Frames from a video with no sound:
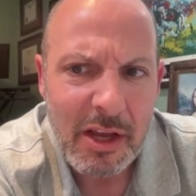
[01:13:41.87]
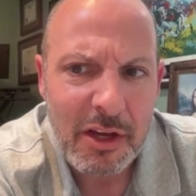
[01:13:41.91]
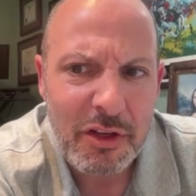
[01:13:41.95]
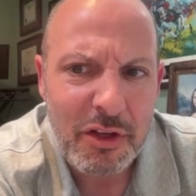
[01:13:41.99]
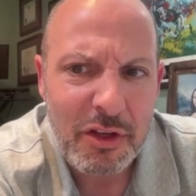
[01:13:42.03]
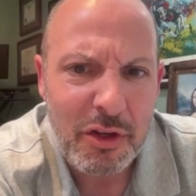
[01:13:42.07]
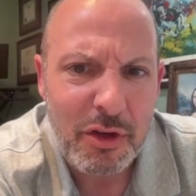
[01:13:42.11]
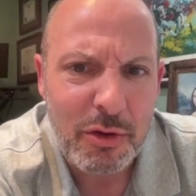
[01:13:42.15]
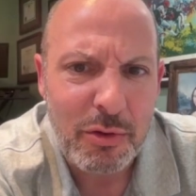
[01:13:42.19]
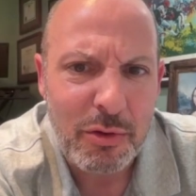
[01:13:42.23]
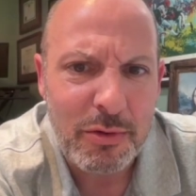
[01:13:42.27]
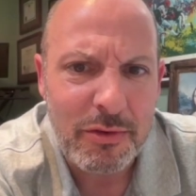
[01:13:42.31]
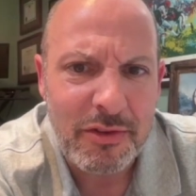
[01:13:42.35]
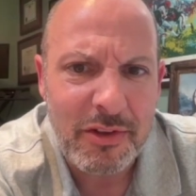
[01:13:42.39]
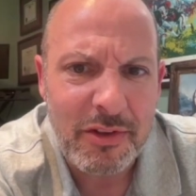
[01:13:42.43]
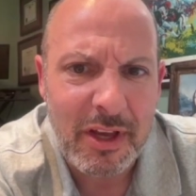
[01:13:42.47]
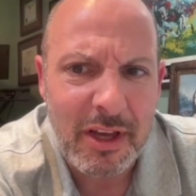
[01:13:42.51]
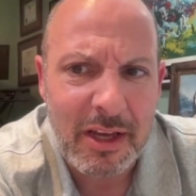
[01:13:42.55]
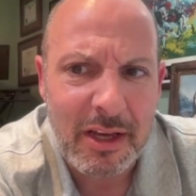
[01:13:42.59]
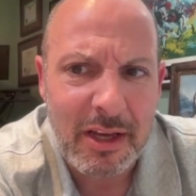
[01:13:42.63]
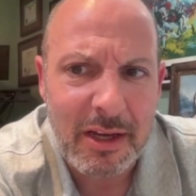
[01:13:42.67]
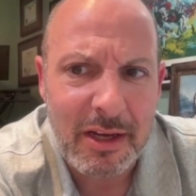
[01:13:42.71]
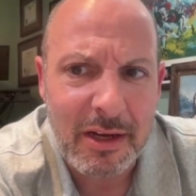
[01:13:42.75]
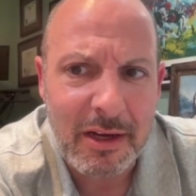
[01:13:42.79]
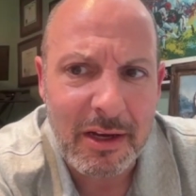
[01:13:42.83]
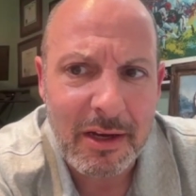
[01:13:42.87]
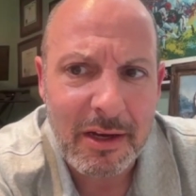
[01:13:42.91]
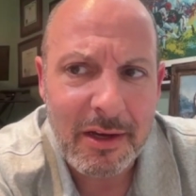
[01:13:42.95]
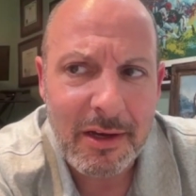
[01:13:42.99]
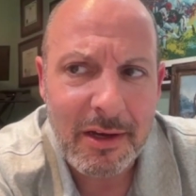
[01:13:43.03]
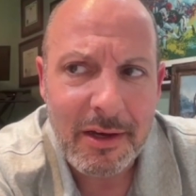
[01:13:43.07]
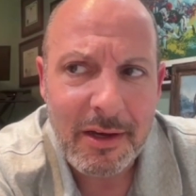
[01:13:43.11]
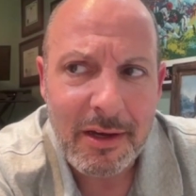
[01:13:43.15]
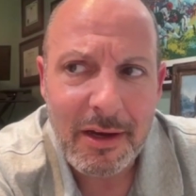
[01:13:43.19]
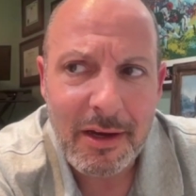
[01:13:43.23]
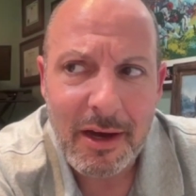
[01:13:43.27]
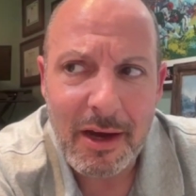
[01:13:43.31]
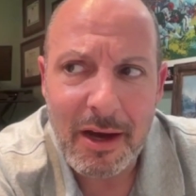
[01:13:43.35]
using
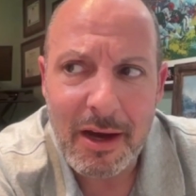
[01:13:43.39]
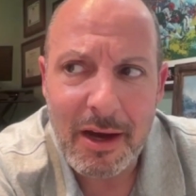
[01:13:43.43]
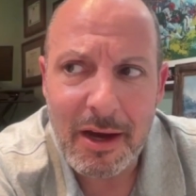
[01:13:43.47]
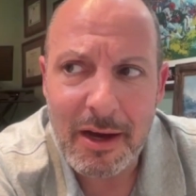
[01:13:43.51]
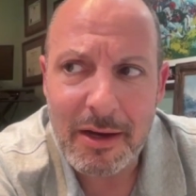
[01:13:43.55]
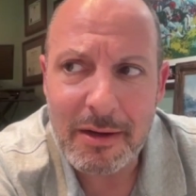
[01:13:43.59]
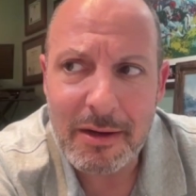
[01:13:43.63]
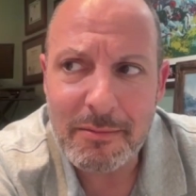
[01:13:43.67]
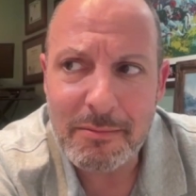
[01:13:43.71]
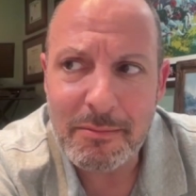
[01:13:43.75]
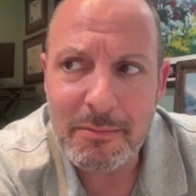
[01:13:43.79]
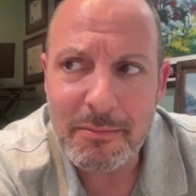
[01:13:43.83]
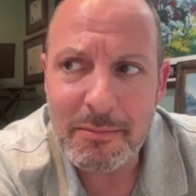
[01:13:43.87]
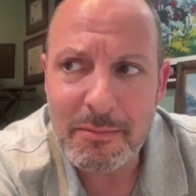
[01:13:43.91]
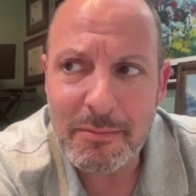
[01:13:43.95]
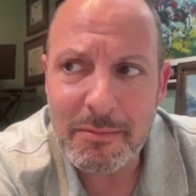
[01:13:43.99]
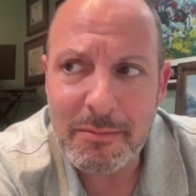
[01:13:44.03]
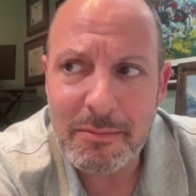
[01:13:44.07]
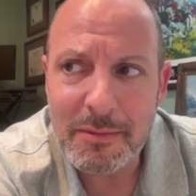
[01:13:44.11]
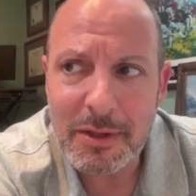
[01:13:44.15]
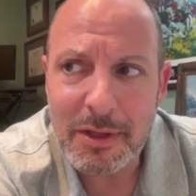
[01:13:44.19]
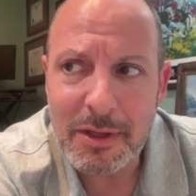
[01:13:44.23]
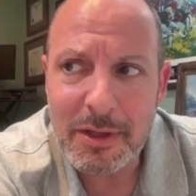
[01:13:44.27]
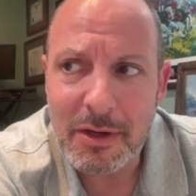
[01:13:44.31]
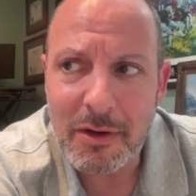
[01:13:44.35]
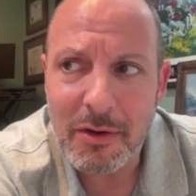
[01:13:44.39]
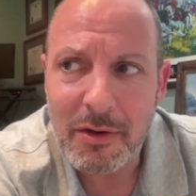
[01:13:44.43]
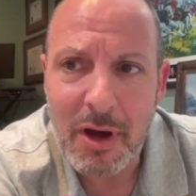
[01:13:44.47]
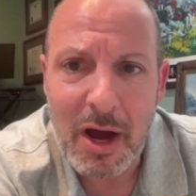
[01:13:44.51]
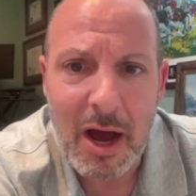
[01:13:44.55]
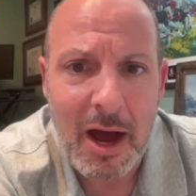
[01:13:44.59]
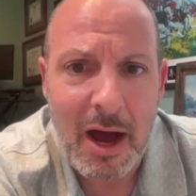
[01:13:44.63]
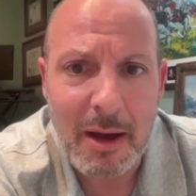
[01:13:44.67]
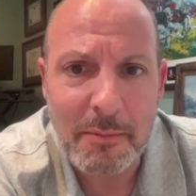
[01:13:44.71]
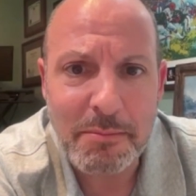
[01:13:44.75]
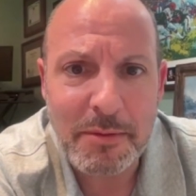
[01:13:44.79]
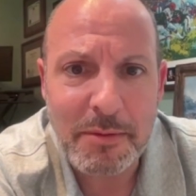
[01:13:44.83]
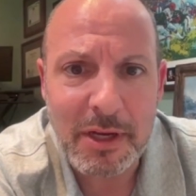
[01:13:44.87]

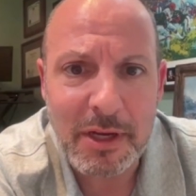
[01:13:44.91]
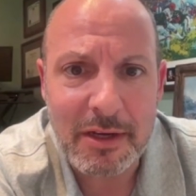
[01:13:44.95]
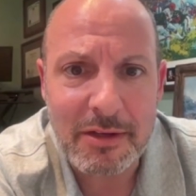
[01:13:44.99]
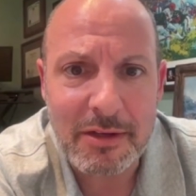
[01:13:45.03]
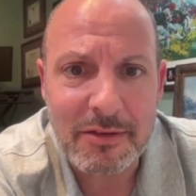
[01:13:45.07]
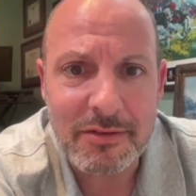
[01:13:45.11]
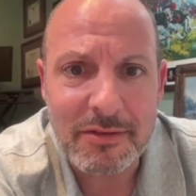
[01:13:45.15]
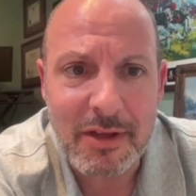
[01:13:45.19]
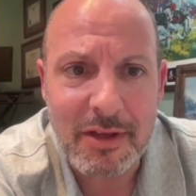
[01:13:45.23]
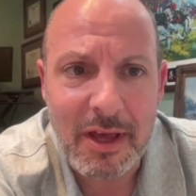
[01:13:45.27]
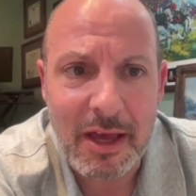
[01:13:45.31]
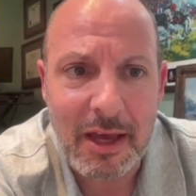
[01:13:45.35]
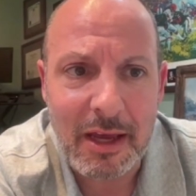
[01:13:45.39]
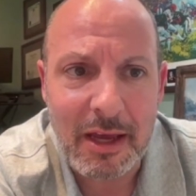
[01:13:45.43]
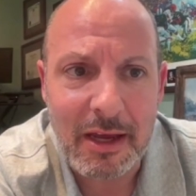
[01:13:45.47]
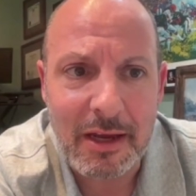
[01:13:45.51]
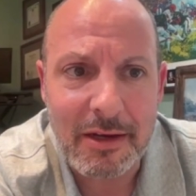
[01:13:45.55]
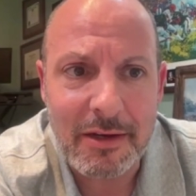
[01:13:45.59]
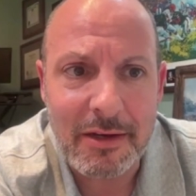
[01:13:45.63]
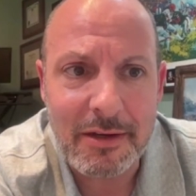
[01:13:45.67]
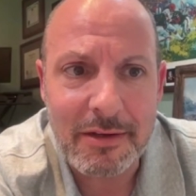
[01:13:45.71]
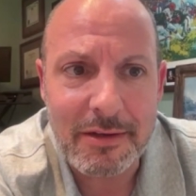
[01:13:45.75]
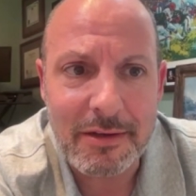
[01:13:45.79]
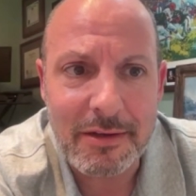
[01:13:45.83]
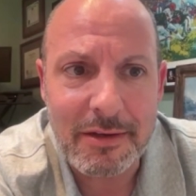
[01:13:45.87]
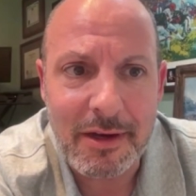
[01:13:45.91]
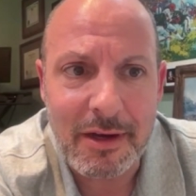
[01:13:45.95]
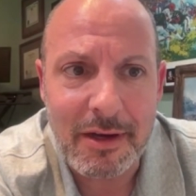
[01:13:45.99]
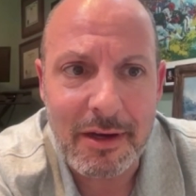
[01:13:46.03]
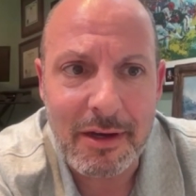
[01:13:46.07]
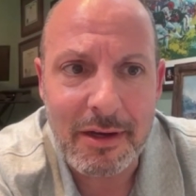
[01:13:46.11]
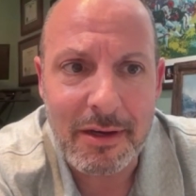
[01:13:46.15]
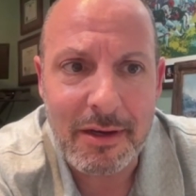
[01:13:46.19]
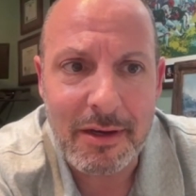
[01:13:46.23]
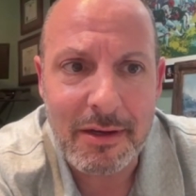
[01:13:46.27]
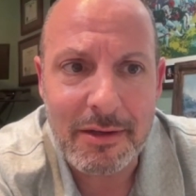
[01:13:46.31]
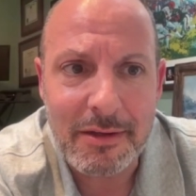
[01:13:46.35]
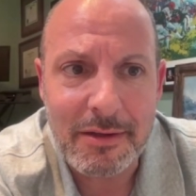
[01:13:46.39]
optics like
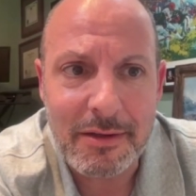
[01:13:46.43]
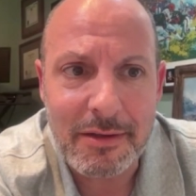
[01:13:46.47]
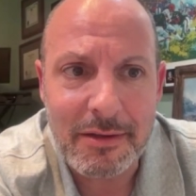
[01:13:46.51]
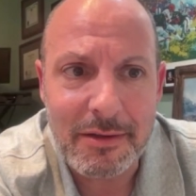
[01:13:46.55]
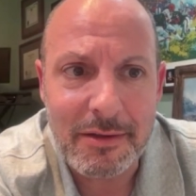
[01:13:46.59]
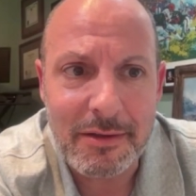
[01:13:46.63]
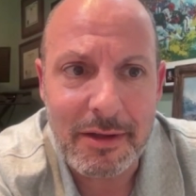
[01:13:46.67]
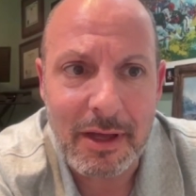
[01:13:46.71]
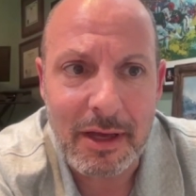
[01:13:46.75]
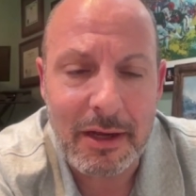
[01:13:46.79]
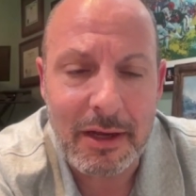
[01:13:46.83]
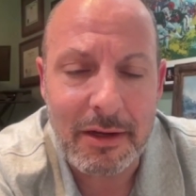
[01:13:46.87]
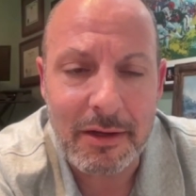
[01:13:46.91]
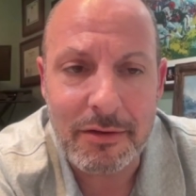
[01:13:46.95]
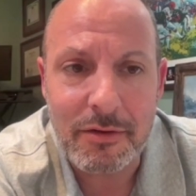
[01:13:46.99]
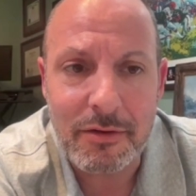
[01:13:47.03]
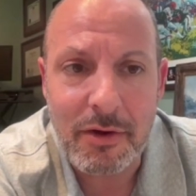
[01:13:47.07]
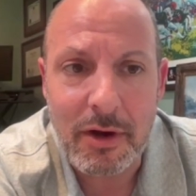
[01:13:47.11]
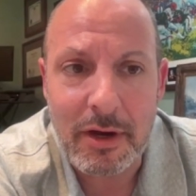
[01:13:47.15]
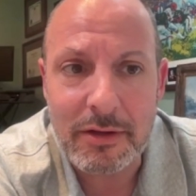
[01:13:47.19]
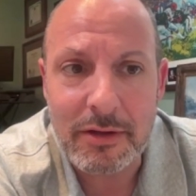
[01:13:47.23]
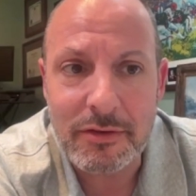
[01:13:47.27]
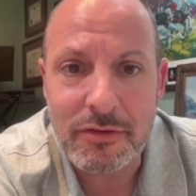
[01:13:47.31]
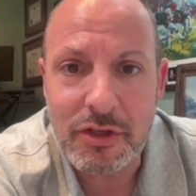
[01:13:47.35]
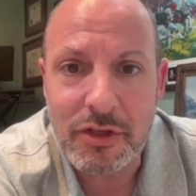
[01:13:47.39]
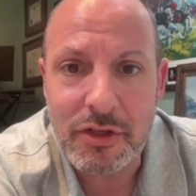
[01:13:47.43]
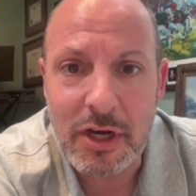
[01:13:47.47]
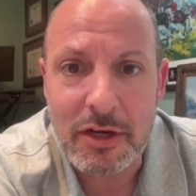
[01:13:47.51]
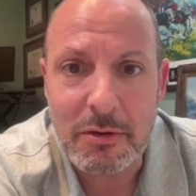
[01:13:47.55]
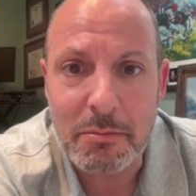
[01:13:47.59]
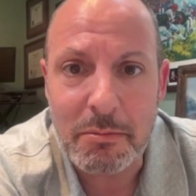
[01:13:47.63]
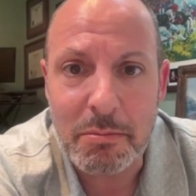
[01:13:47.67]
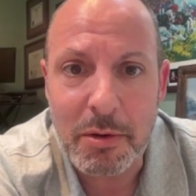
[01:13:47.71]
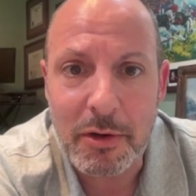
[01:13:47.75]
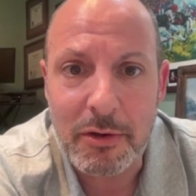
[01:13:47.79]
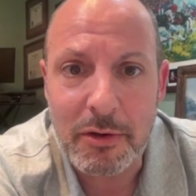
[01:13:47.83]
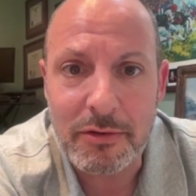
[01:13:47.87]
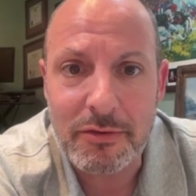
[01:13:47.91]
a
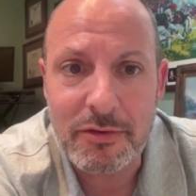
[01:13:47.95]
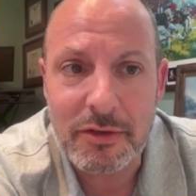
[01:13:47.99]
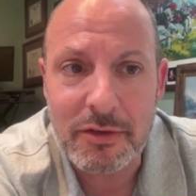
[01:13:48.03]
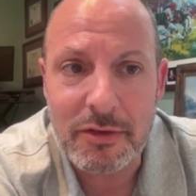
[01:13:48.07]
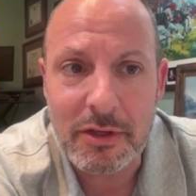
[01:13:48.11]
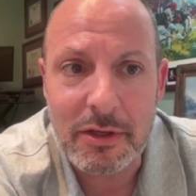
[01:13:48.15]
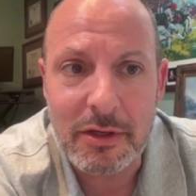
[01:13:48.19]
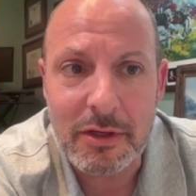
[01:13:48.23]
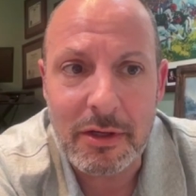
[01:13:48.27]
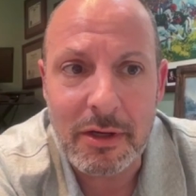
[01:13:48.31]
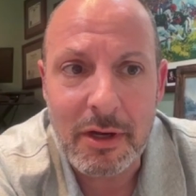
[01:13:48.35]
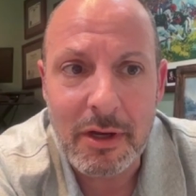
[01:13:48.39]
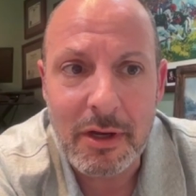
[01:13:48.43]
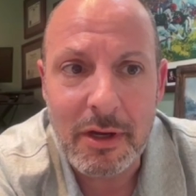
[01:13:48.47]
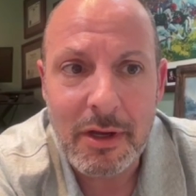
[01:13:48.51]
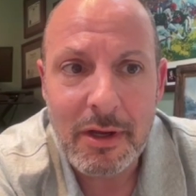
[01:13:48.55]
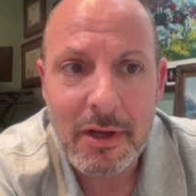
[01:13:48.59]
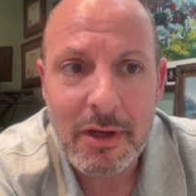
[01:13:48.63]
transgender person